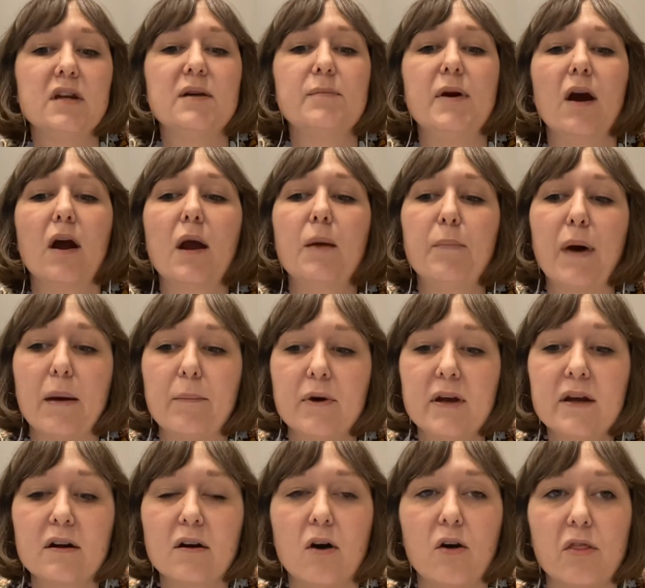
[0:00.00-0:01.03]
American
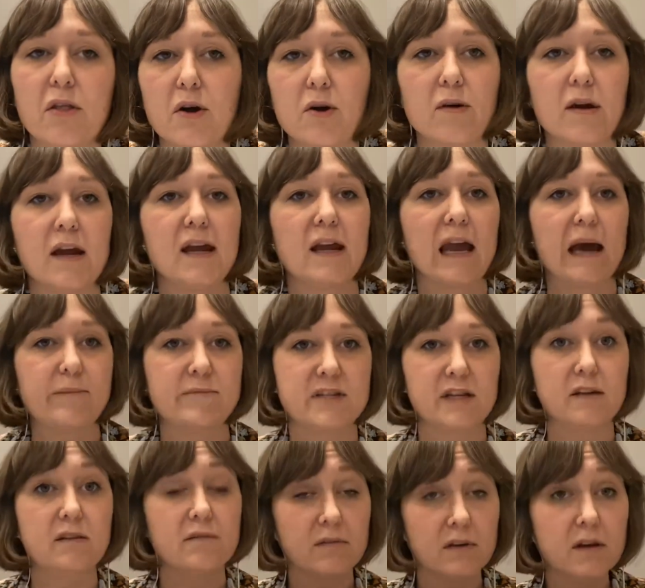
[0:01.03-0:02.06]
public, although he kept
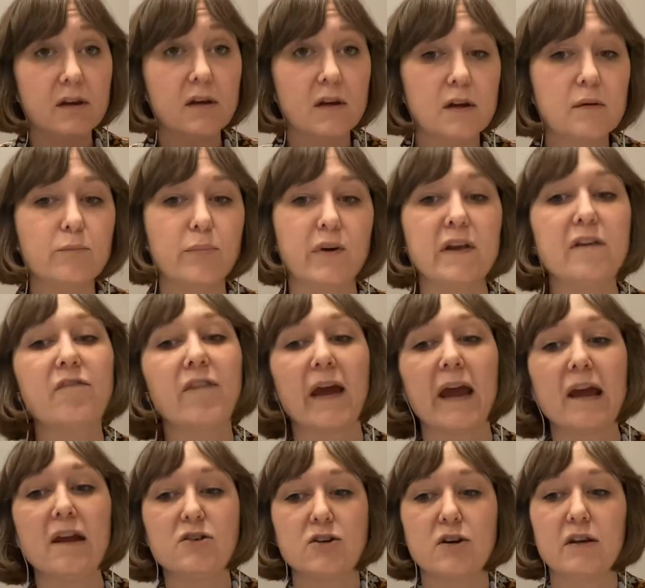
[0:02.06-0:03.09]
it pretty
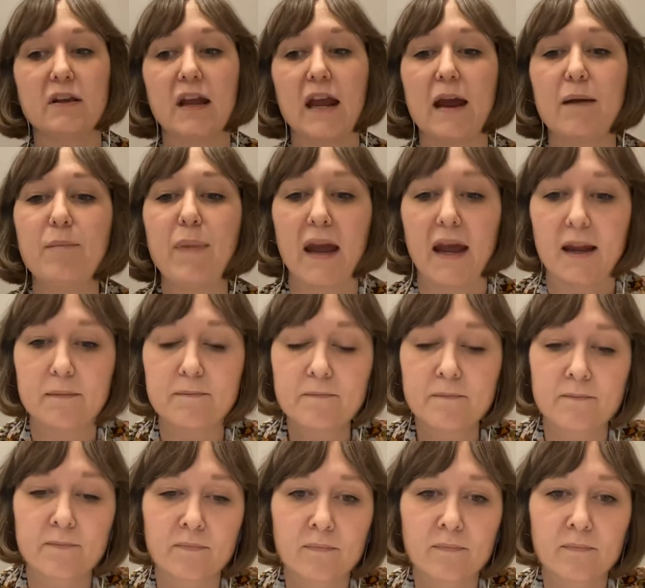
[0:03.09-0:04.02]
vague during campaign,